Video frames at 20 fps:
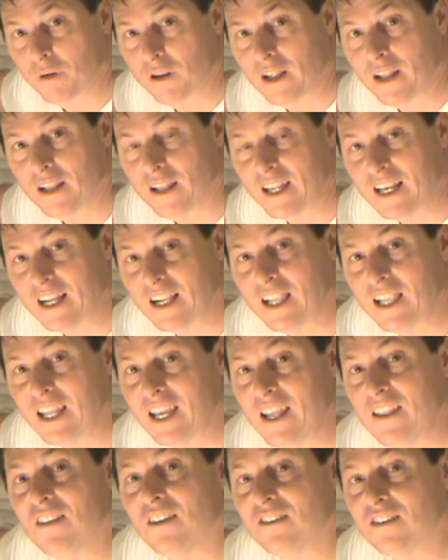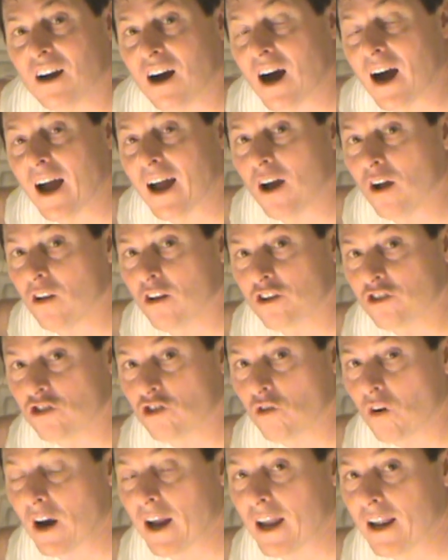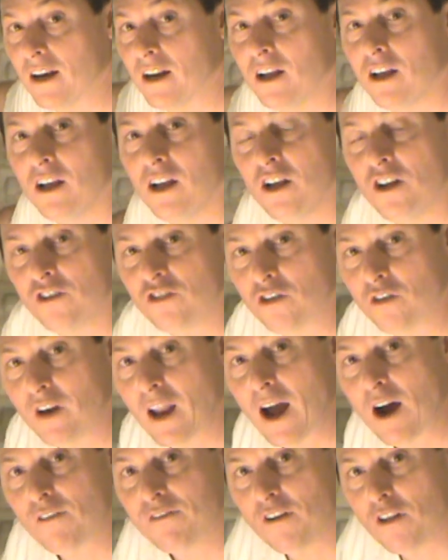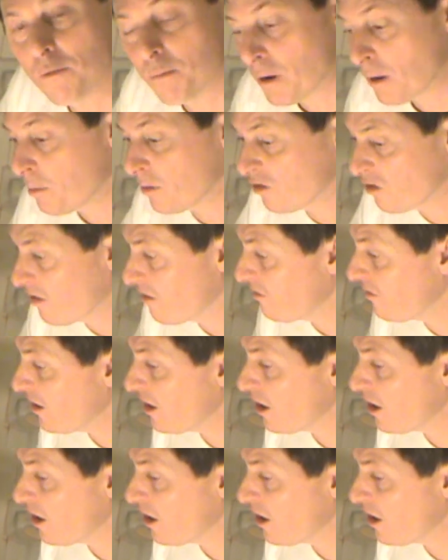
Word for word: completely cleaned the tile. It looks great. So now for the purpose of the